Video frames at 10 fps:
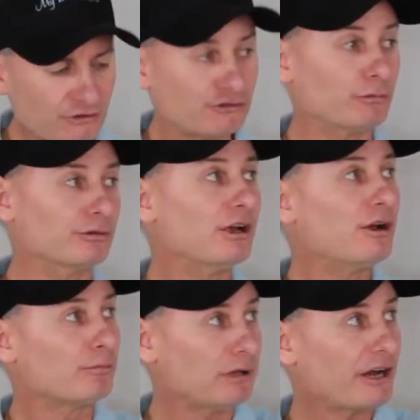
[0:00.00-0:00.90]
So we
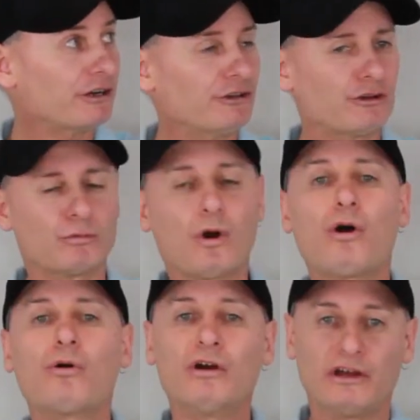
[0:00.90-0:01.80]
plug it into the
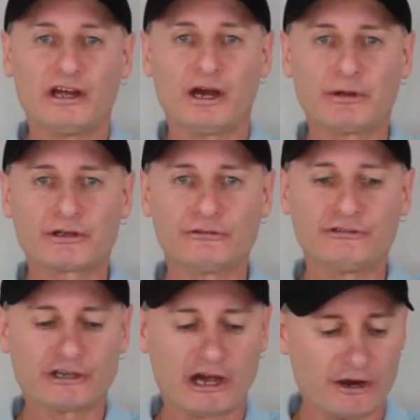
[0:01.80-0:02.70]
wall and we're good
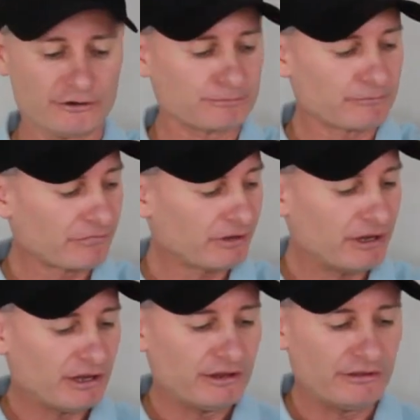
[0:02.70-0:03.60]
to go.
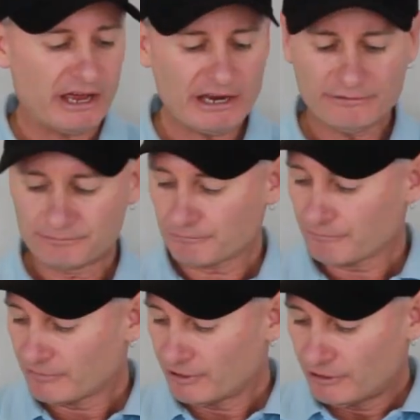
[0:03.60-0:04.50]
Then
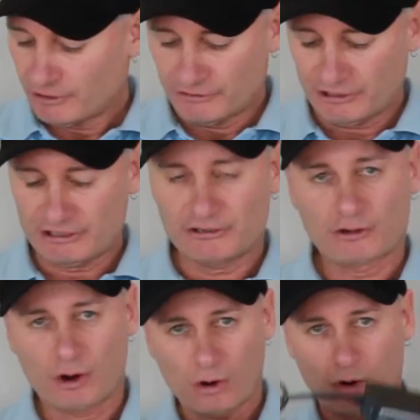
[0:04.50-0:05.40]
the
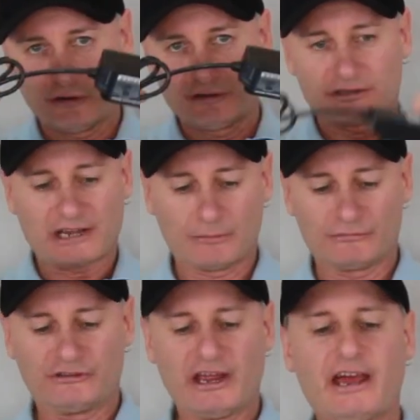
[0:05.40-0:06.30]
cord
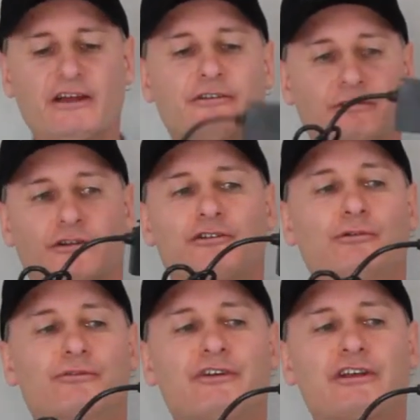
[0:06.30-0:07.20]
comes down,
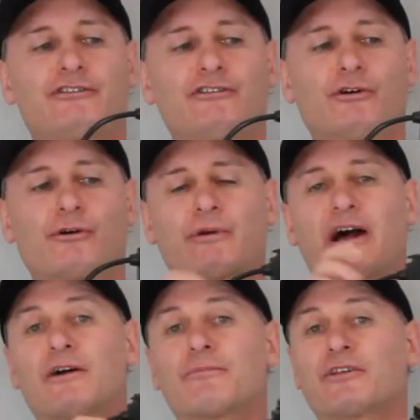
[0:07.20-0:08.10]
you'll fix your,
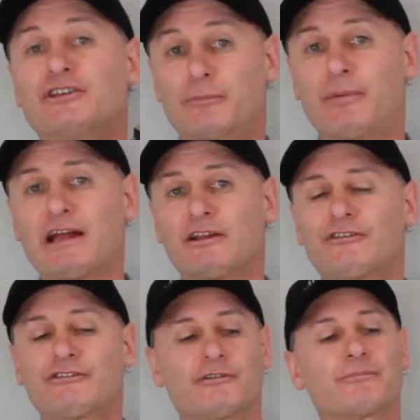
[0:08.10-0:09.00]
uh, your
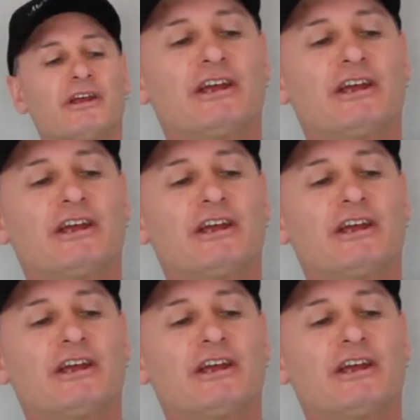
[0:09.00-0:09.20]
ballast.